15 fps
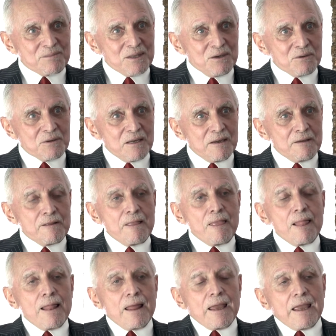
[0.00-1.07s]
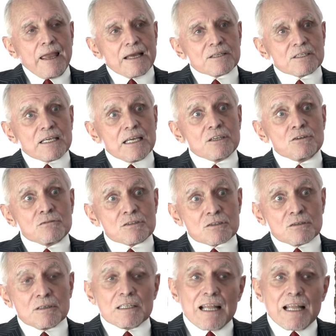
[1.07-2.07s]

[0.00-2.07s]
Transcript: okay? And to get used to it,